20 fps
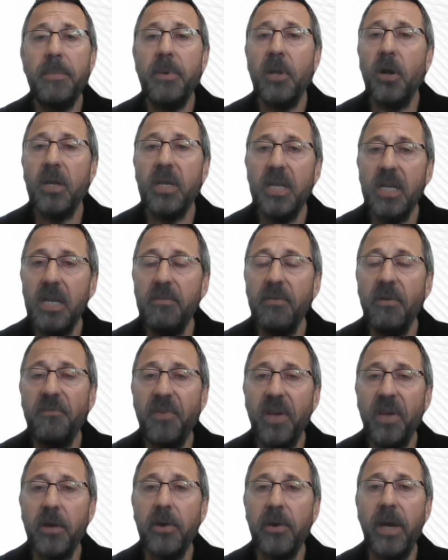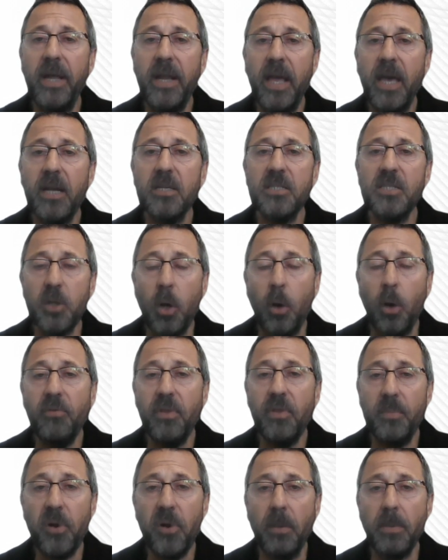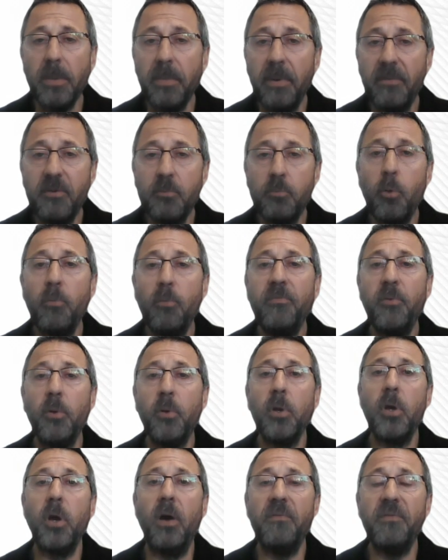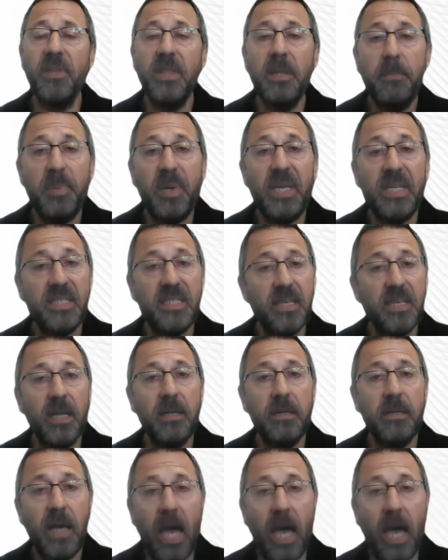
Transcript: but I could never figure out how to solve the problem of the wool falling off and the bare skin,